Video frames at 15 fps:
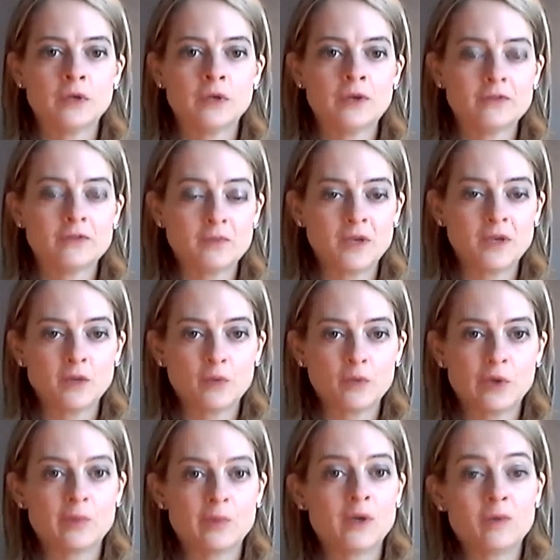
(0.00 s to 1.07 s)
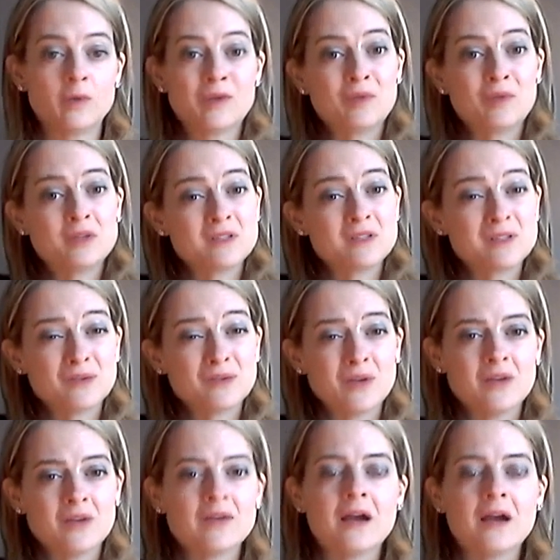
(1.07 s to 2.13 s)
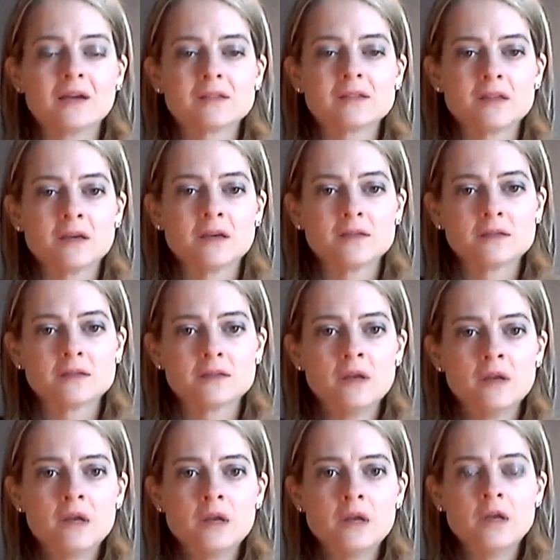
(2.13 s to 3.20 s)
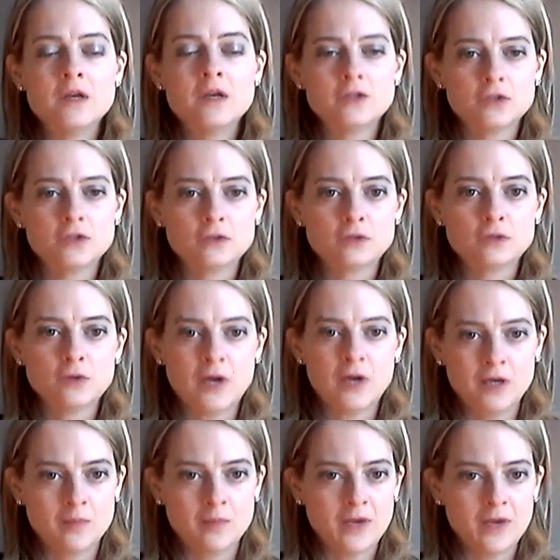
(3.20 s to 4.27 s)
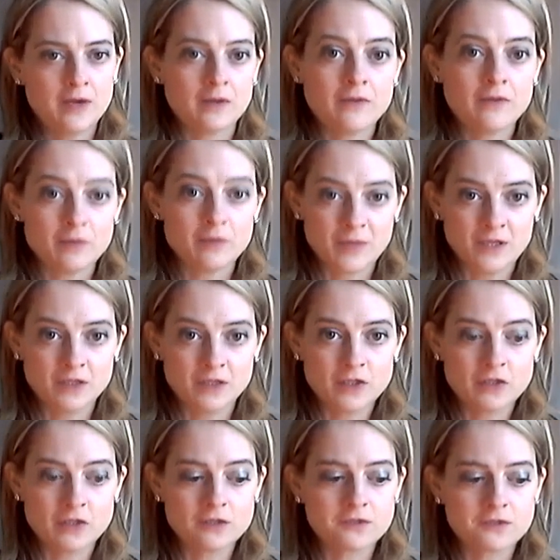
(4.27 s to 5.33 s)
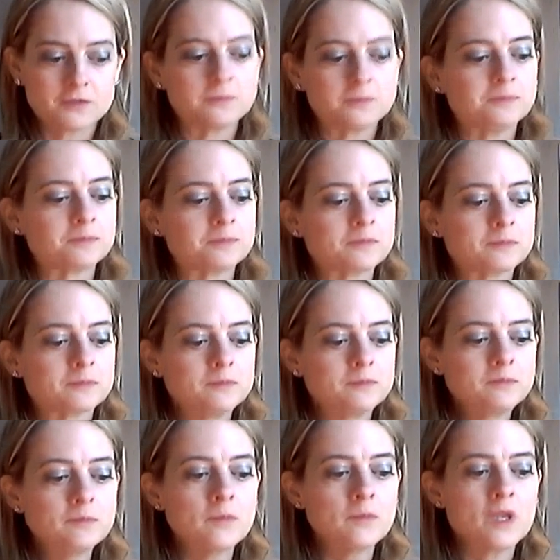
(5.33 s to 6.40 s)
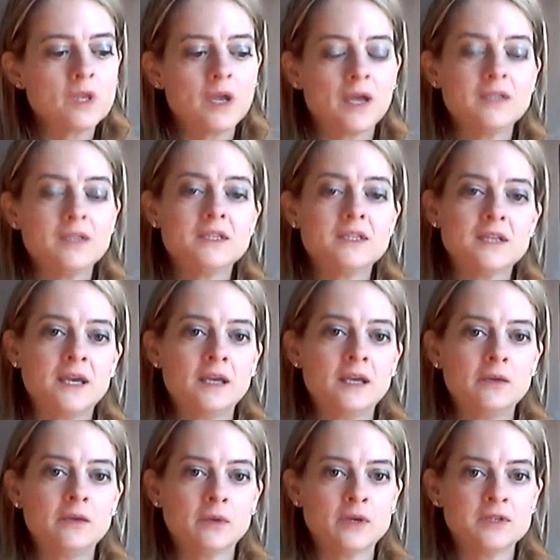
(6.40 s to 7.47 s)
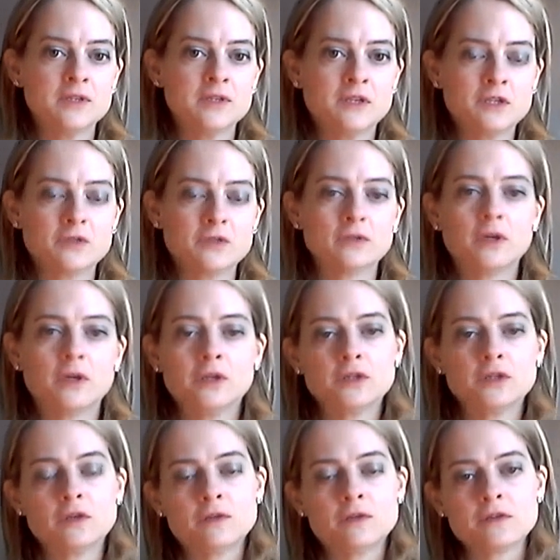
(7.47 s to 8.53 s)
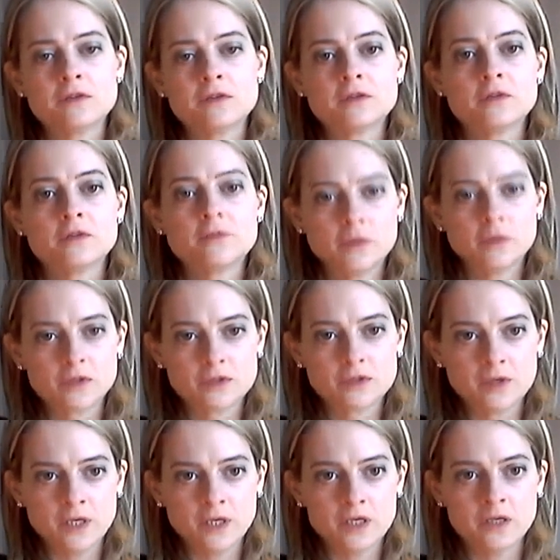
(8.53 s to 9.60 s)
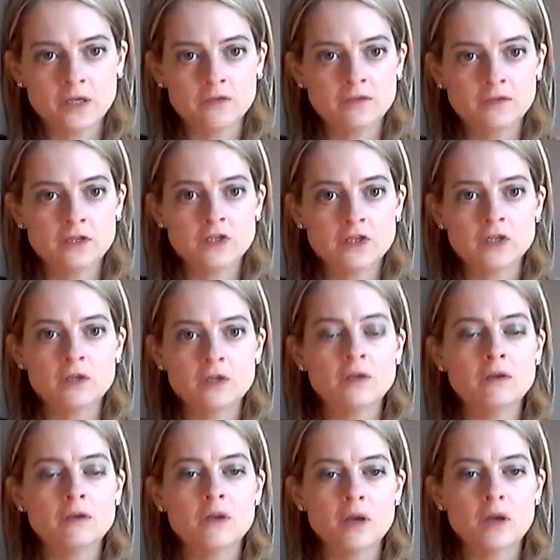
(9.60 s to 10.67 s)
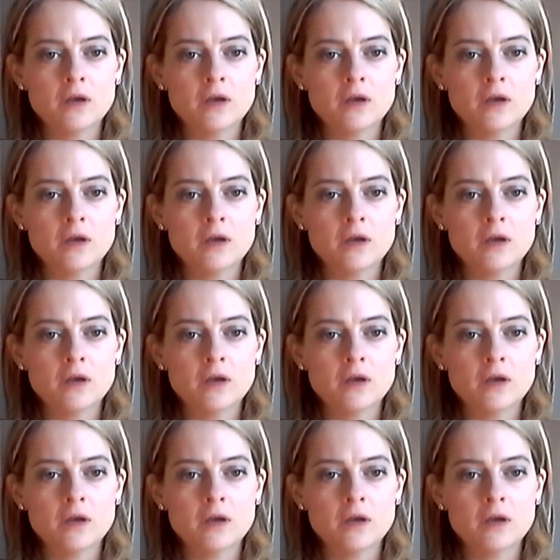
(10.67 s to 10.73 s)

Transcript: you'd have to make an appointment or maybe you just don't have access to higher level managers. And today in organizational culture, there's also a focus on innovation,